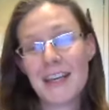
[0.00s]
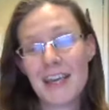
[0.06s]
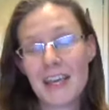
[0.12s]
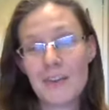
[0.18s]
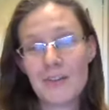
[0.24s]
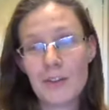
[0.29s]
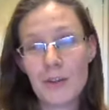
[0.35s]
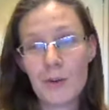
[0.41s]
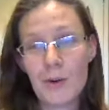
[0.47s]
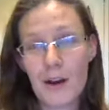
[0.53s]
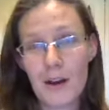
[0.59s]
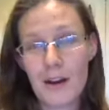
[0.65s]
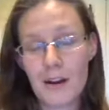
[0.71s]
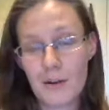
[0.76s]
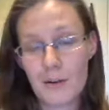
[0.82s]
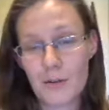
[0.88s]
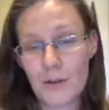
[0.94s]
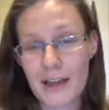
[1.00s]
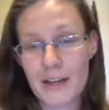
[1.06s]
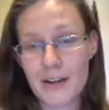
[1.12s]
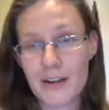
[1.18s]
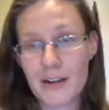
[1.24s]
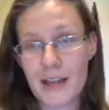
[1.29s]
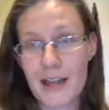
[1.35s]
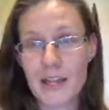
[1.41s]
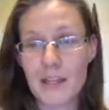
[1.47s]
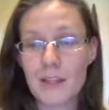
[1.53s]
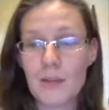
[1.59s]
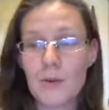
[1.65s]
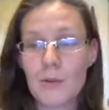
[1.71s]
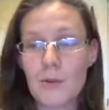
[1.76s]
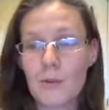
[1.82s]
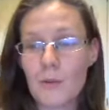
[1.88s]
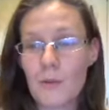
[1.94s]
If you are a writer and
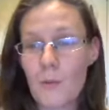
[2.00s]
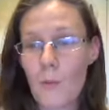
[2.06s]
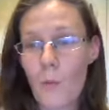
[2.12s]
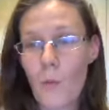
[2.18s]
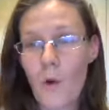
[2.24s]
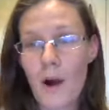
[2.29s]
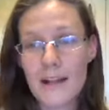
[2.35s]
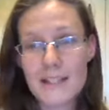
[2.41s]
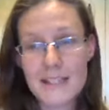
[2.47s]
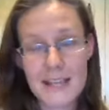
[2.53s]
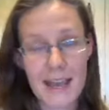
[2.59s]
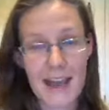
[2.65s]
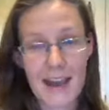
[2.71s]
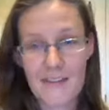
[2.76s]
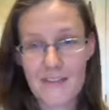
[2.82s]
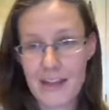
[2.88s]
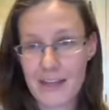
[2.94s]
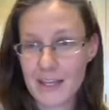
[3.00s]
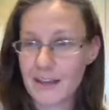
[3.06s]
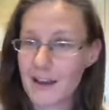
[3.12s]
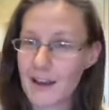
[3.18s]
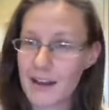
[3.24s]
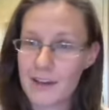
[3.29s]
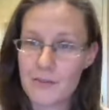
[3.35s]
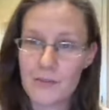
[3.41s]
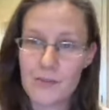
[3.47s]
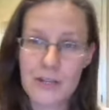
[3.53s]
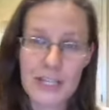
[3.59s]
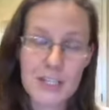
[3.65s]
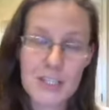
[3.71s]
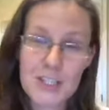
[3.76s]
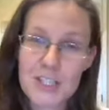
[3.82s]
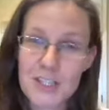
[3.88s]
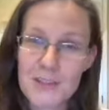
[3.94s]
you want to have any kind of
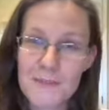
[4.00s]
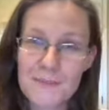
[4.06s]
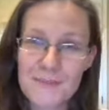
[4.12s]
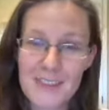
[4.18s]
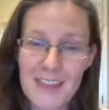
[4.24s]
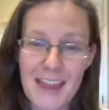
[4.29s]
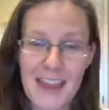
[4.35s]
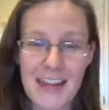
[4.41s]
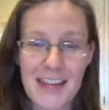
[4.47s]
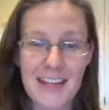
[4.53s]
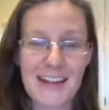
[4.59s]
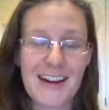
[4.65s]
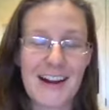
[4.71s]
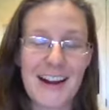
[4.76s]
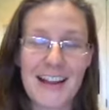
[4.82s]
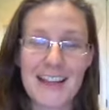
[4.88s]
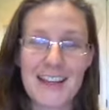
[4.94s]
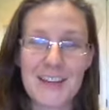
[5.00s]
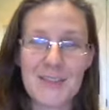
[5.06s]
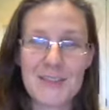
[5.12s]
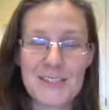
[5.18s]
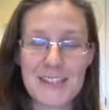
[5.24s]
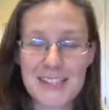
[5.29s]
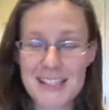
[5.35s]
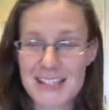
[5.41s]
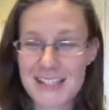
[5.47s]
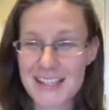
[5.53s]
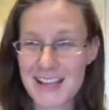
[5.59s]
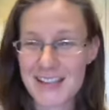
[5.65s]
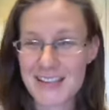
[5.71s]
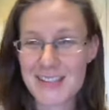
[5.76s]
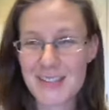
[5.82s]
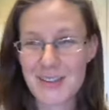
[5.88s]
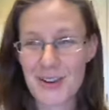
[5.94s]
reach, any kind of
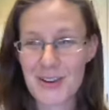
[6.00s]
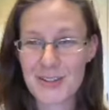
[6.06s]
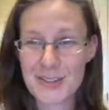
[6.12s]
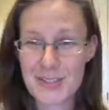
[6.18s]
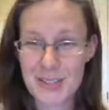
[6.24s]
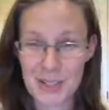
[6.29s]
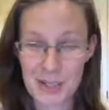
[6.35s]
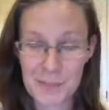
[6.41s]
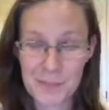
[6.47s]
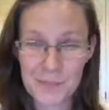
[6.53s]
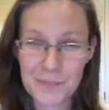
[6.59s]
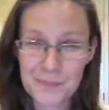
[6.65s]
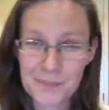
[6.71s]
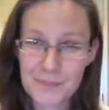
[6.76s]
success long-term,